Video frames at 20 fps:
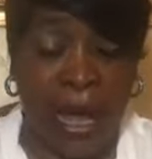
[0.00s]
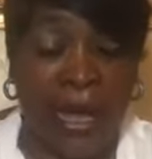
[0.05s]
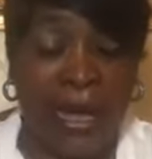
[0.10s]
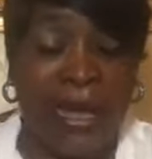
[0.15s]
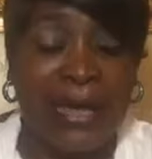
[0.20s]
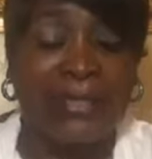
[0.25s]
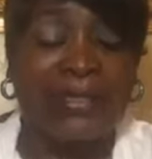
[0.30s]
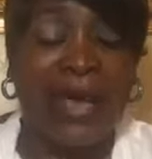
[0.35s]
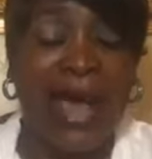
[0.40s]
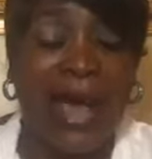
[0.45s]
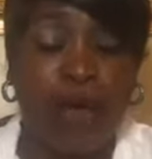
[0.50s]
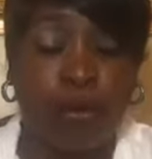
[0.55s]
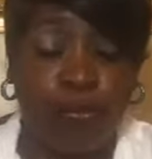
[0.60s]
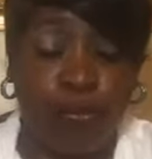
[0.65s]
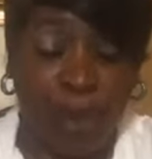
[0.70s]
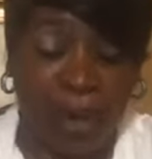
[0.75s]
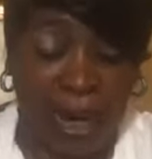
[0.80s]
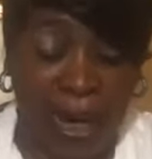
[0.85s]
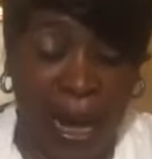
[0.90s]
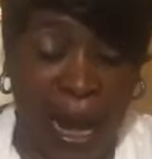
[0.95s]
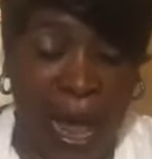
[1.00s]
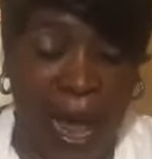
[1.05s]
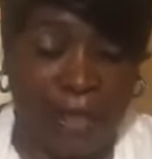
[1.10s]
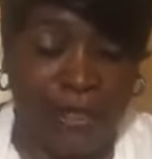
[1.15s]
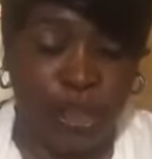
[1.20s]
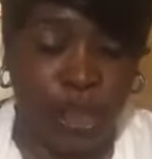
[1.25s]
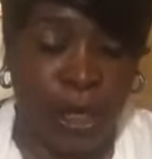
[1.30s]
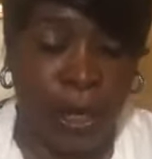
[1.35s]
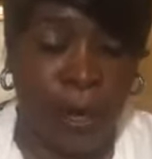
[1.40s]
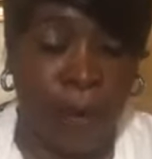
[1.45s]
He take
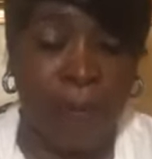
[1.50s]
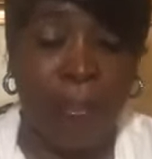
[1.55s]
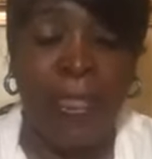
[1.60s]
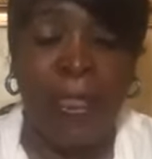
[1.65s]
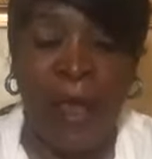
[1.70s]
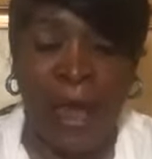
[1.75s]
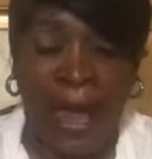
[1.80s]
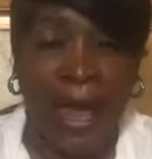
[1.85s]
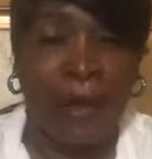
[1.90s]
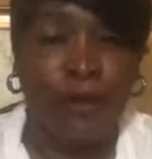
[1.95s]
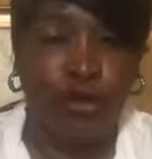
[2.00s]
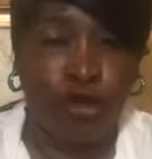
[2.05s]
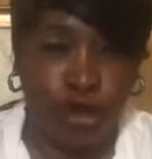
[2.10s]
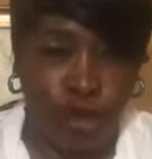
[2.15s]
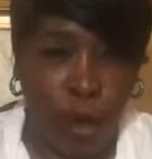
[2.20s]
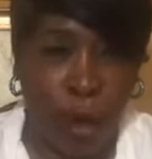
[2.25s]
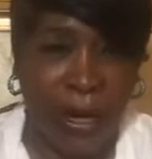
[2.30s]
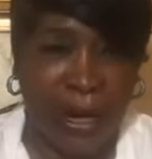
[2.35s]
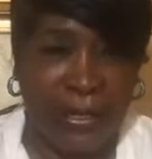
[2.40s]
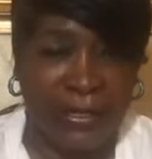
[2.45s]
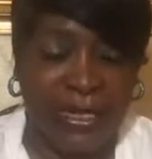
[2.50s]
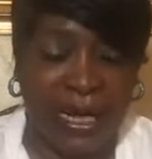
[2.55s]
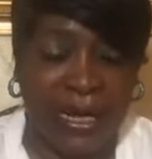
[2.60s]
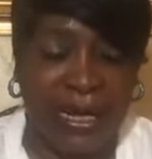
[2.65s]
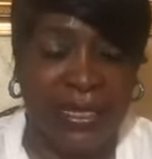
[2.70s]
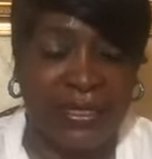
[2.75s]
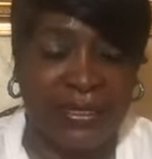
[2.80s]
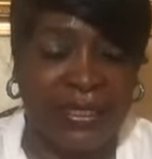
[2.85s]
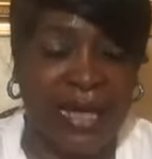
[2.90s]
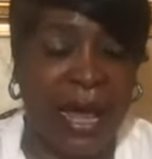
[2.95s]
pleasure in unity.
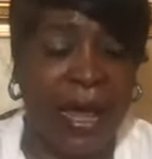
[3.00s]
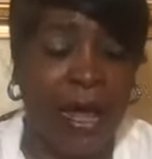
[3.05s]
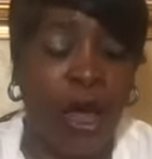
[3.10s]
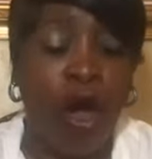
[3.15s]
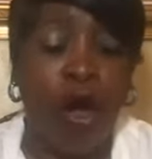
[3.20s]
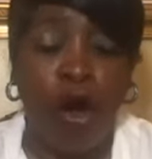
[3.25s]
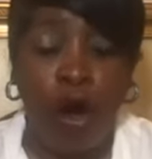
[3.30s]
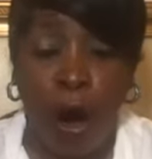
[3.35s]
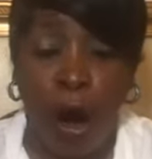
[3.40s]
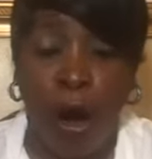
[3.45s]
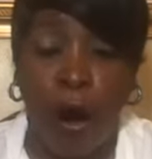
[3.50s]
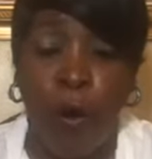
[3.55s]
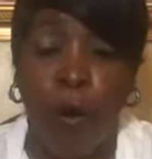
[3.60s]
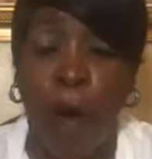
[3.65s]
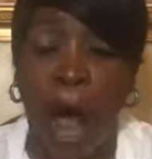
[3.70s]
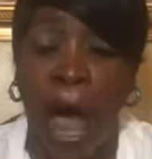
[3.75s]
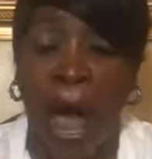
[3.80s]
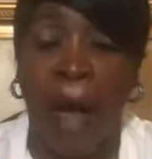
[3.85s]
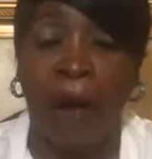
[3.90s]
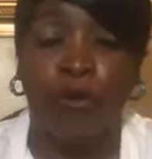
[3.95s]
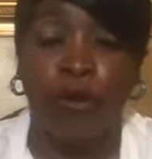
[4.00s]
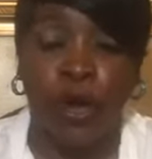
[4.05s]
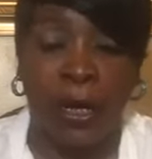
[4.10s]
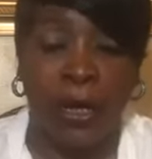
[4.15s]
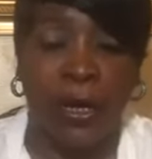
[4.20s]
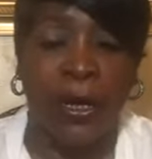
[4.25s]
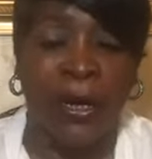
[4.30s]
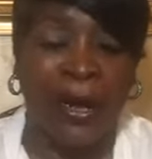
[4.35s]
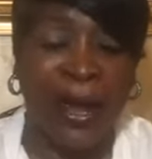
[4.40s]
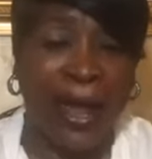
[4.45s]
He say, oh, how
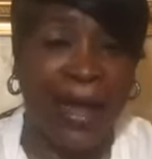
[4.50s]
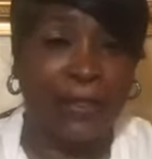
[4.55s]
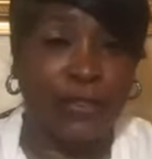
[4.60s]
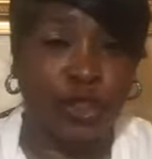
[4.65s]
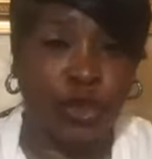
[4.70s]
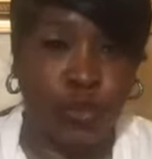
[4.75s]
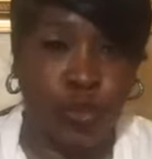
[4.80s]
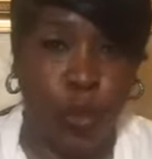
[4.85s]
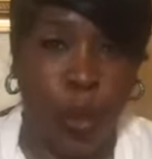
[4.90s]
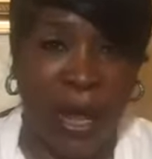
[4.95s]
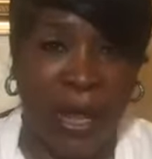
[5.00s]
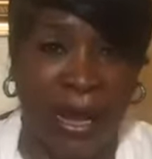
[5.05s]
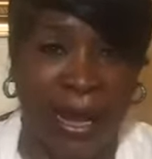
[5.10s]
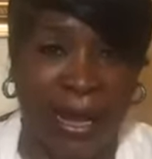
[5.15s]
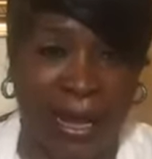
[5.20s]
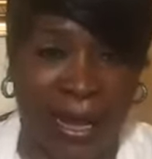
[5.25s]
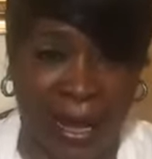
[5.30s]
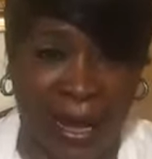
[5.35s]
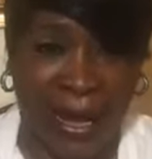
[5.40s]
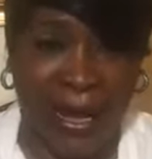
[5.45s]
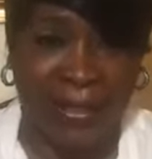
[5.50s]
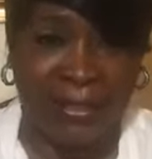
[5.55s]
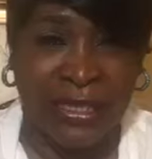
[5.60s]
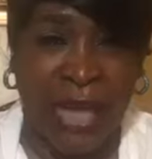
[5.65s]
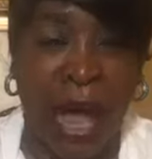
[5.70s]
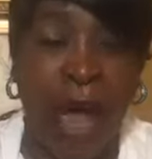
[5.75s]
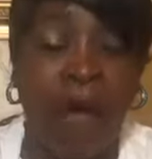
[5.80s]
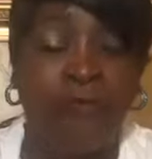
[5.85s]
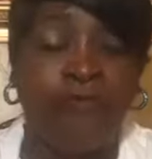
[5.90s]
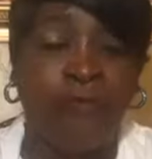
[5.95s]
good and sweet it is
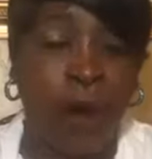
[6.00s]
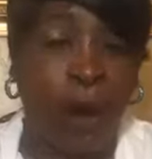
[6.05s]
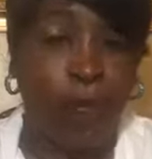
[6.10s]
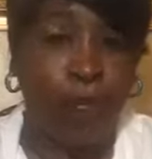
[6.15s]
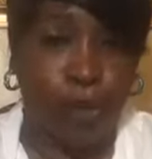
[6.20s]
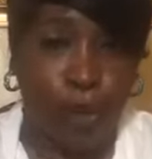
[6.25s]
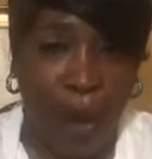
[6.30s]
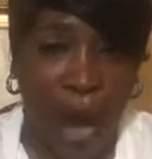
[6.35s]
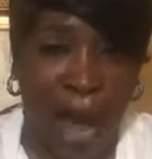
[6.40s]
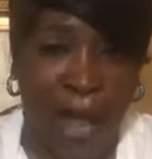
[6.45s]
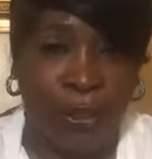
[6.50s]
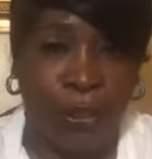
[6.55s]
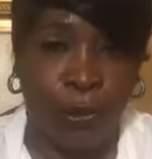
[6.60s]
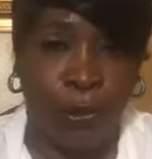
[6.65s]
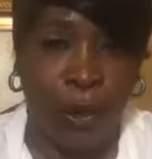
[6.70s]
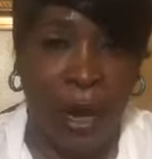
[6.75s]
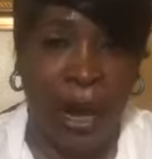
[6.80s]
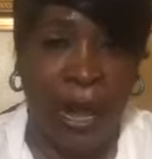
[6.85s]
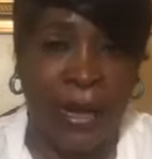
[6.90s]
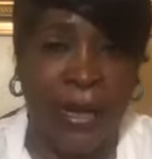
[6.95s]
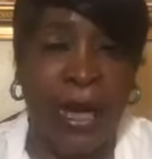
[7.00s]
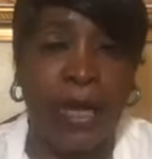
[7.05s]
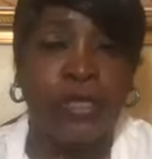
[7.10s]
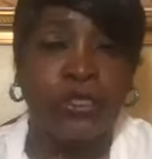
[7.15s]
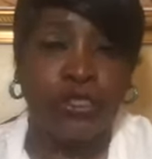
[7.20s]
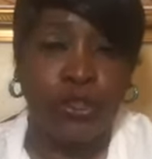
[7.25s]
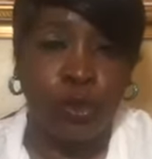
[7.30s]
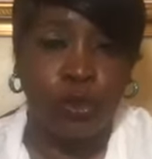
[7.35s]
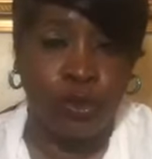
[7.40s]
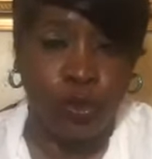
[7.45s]
for brethren
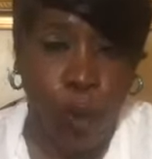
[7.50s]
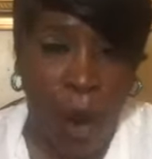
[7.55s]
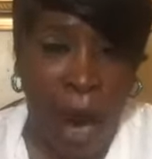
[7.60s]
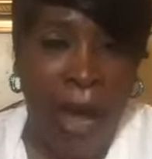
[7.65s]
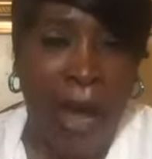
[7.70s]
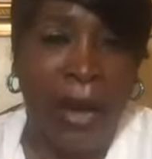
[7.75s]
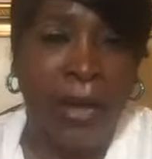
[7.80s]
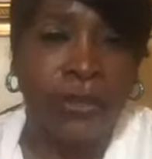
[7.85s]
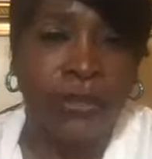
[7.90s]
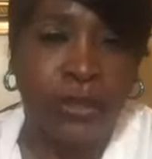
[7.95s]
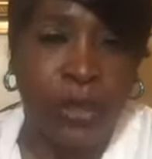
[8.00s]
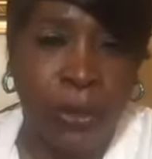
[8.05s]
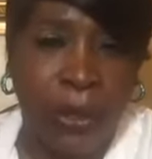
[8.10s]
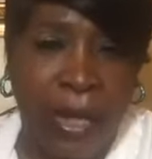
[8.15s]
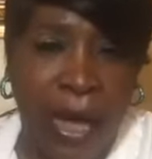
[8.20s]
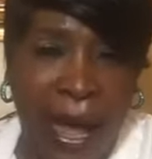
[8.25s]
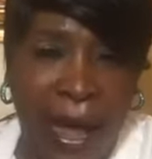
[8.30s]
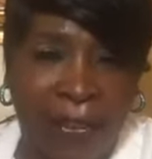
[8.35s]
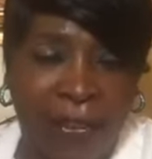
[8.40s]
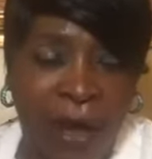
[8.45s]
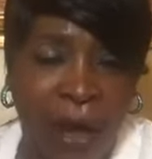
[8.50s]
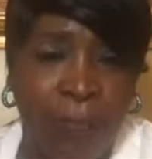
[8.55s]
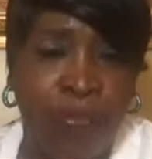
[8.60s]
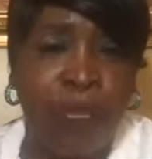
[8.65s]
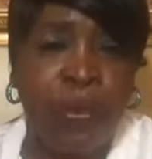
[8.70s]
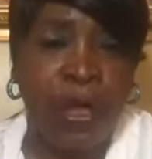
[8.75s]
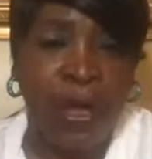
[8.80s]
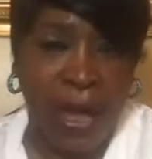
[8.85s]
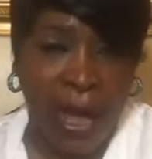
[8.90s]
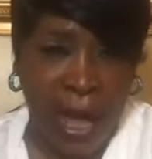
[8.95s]
to dwell together
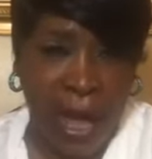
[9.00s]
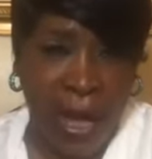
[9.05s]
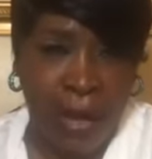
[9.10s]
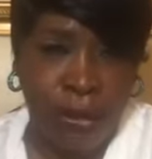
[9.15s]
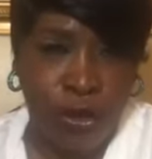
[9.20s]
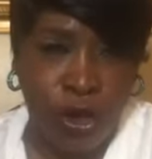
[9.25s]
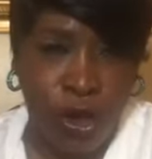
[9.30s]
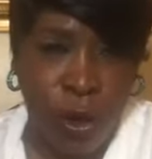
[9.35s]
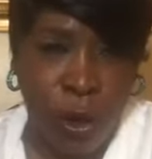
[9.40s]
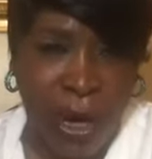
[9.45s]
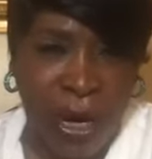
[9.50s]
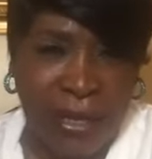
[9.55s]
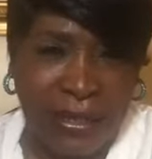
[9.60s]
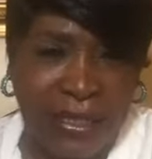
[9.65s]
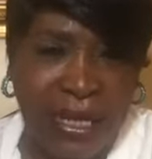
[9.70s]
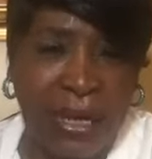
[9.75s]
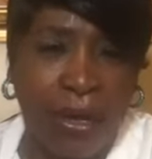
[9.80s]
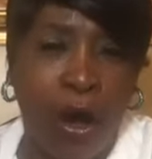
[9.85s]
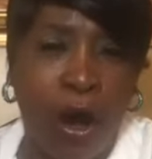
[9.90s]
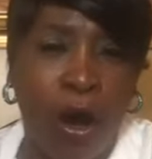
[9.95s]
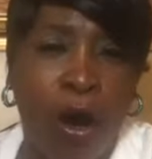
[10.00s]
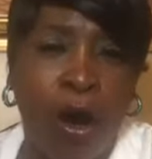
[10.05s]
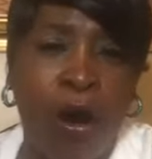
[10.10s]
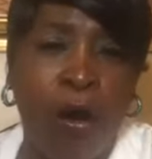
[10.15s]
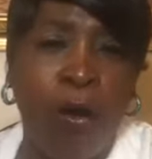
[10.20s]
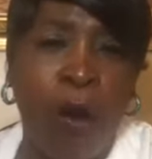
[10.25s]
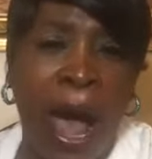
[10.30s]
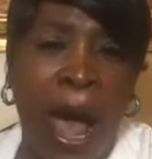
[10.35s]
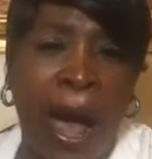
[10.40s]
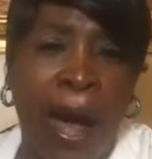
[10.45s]
in unity.
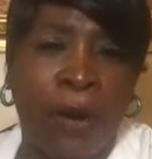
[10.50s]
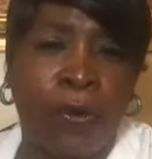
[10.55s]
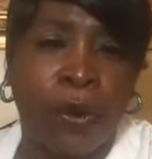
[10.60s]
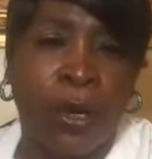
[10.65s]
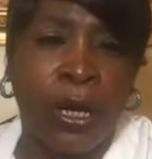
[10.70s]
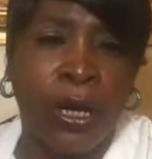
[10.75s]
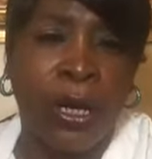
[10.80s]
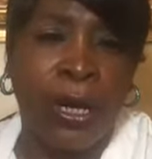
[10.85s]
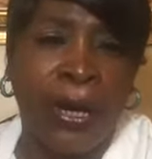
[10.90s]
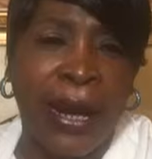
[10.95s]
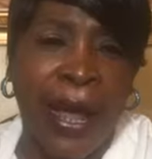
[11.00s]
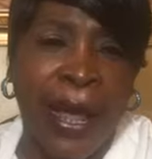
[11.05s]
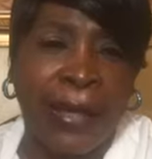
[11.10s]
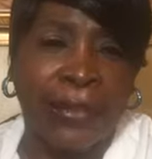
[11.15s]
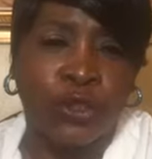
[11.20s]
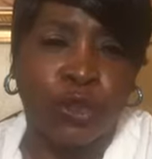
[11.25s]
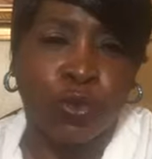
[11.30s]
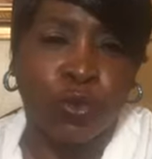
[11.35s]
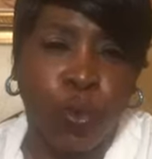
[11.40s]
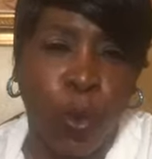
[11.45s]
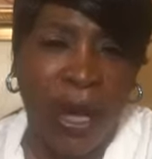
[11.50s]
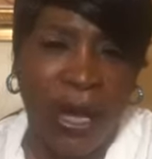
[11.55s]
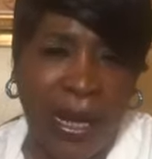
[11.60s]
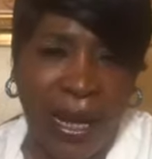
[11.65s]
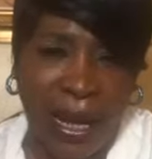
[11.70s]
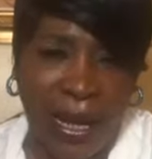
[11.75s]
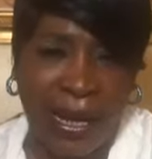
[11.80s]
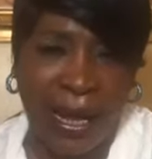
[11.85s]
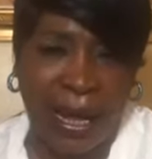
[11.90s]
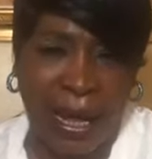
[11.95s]
Oh, how good and sweet
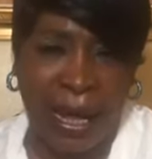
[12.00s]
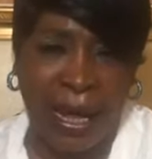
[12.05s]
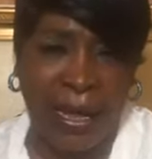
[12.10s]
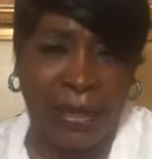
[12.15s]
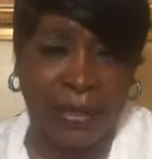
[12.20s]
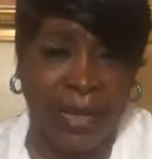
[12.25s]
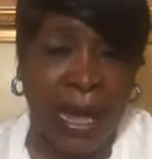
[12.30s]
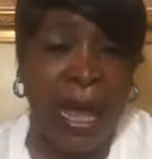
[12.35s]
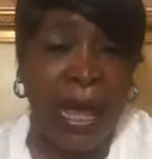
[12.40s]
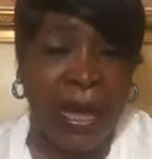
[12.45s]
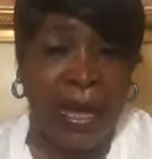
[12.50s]
it is.